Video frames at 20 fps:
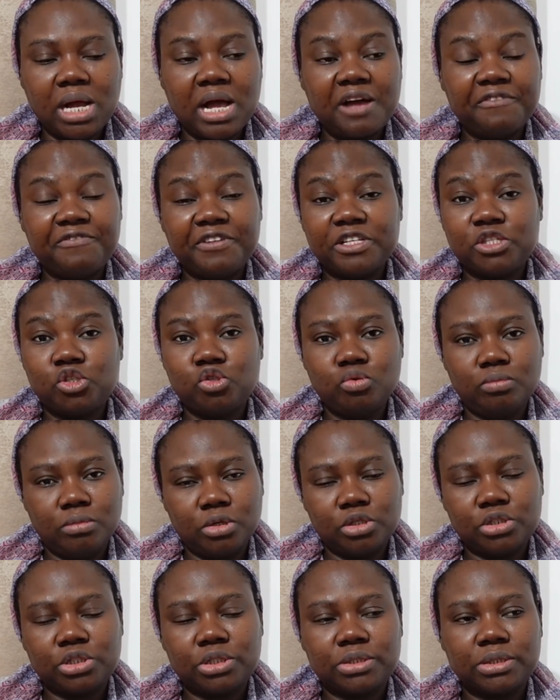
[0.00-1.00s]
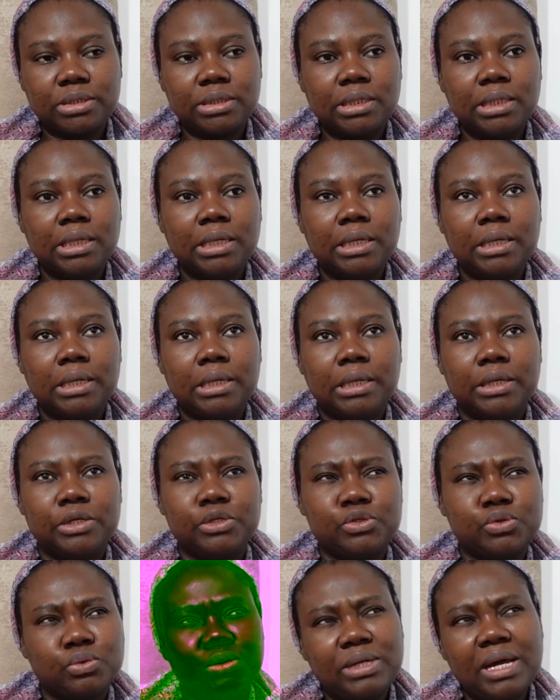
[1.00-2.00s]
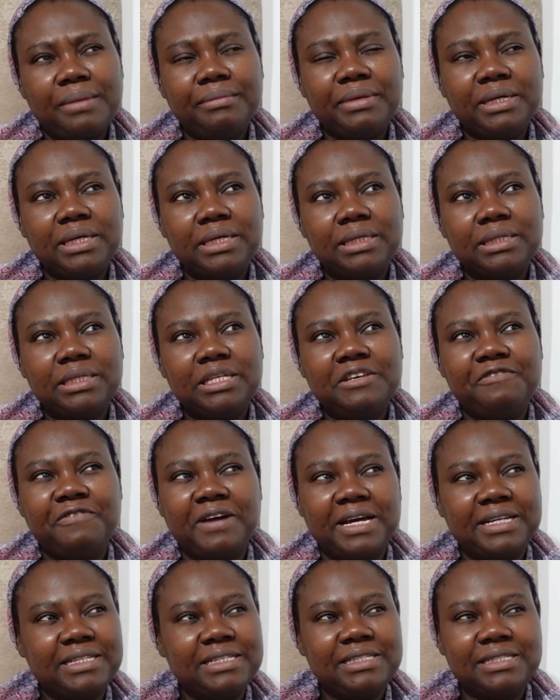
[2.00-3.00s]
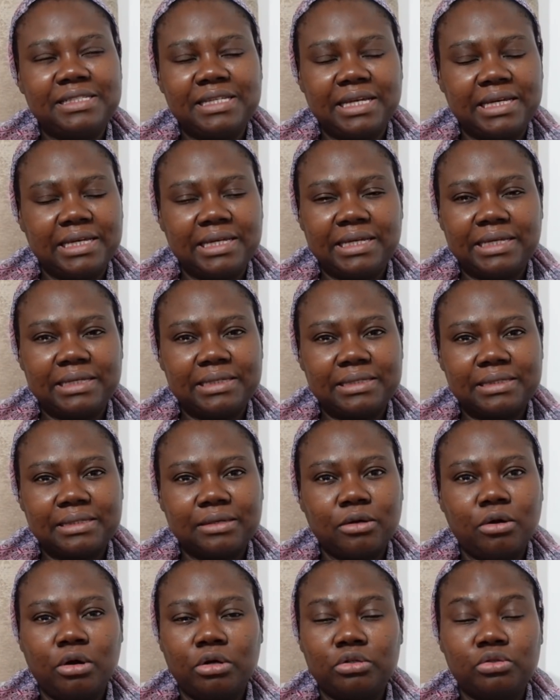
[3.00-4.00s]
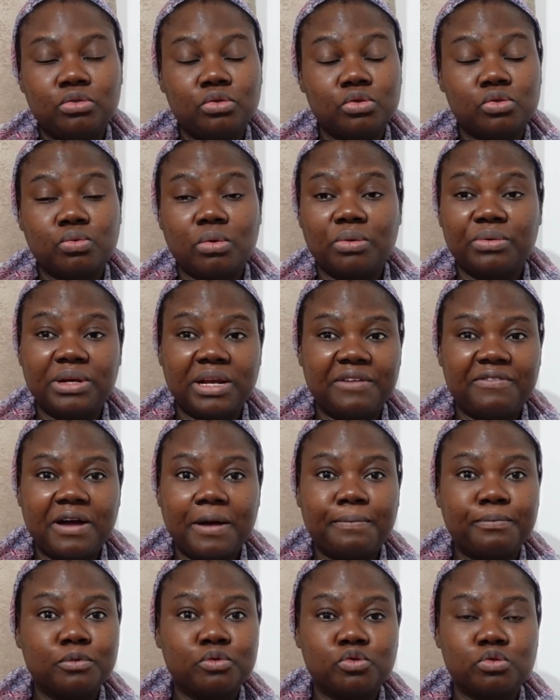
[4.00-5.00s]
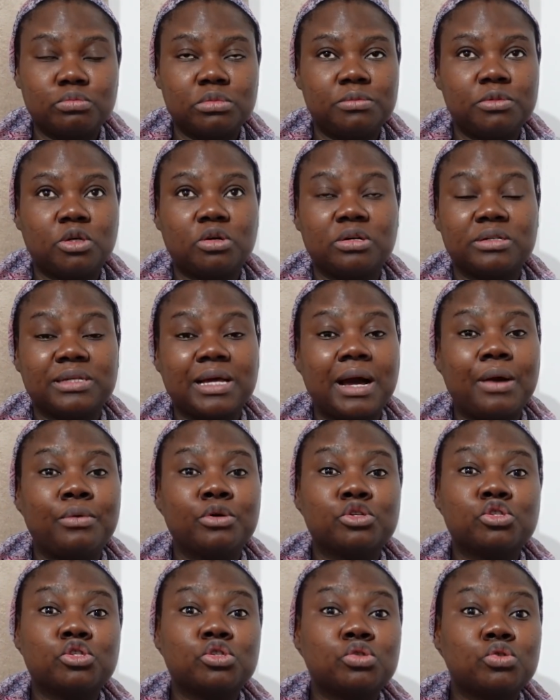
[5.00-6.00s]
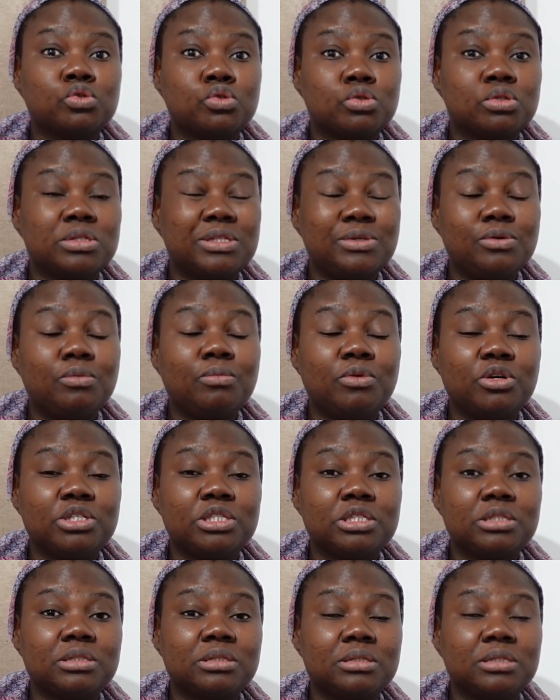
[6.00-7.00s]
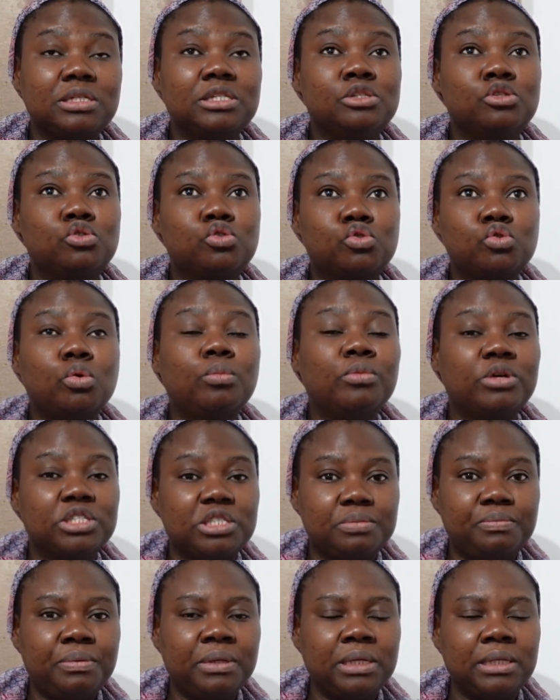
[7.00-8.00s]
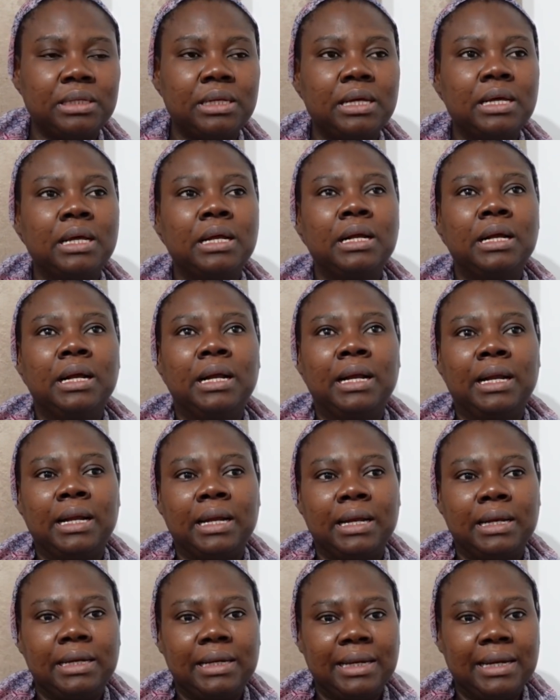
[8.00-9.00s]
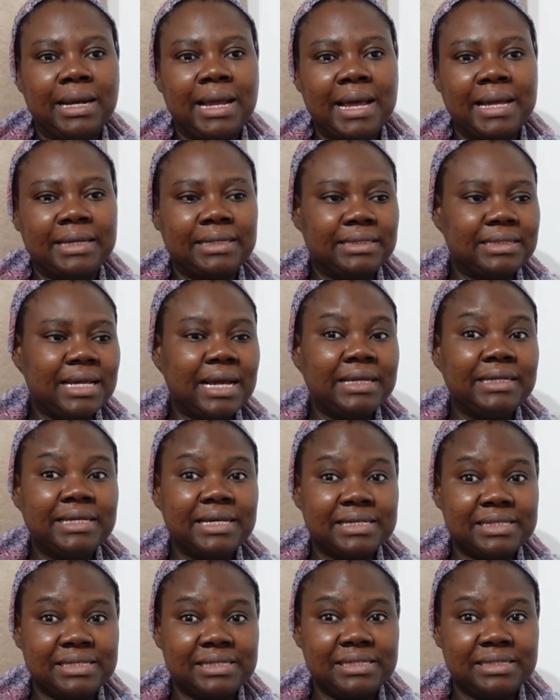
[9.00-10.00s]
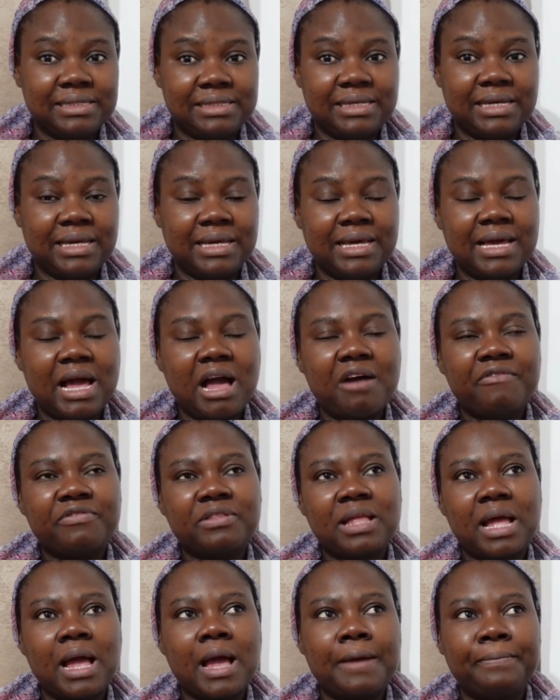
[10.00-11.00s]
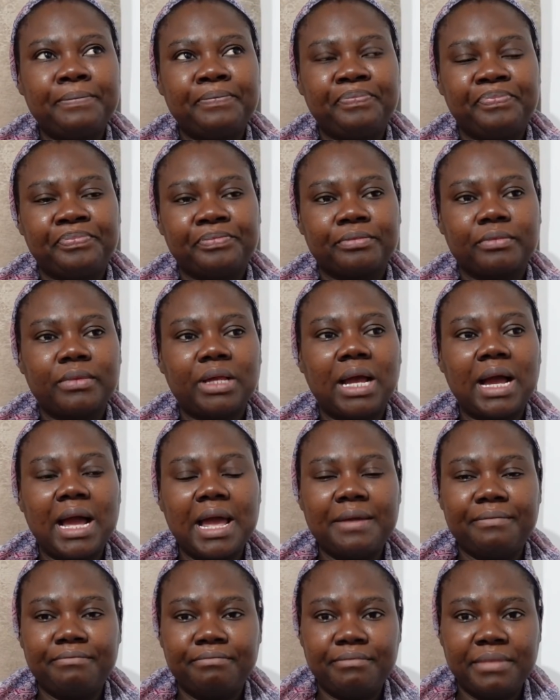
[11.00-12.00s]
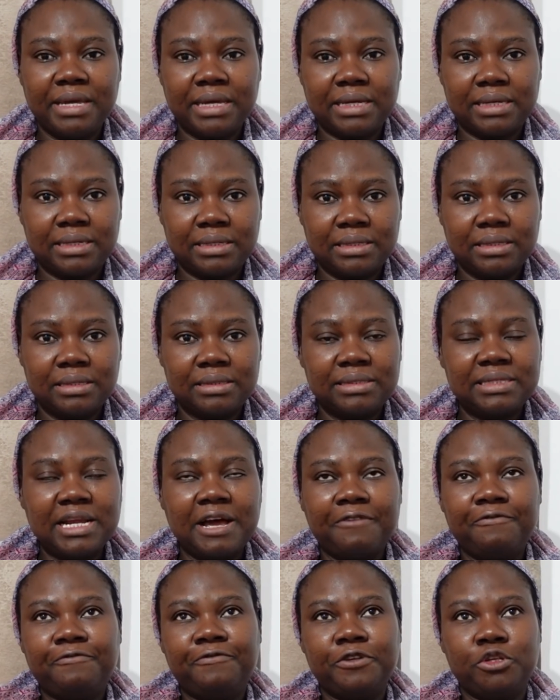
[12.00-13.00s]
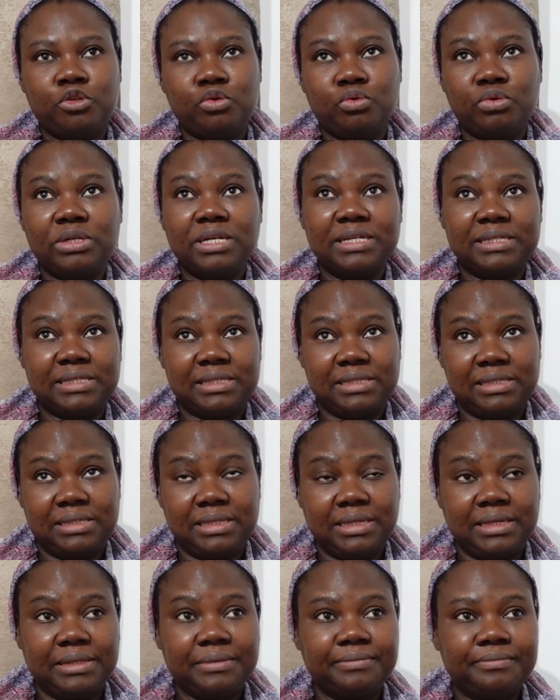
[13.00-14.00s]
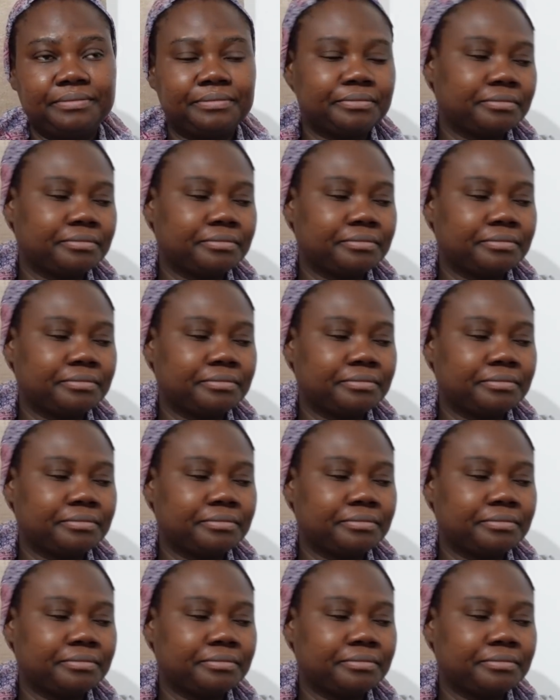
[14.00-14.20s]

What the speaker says: affect you much. So that means if I didn't take it, God knows what would have happened to me, because I was still much in so much pain. Like that yesterday, after I make that video yesterday,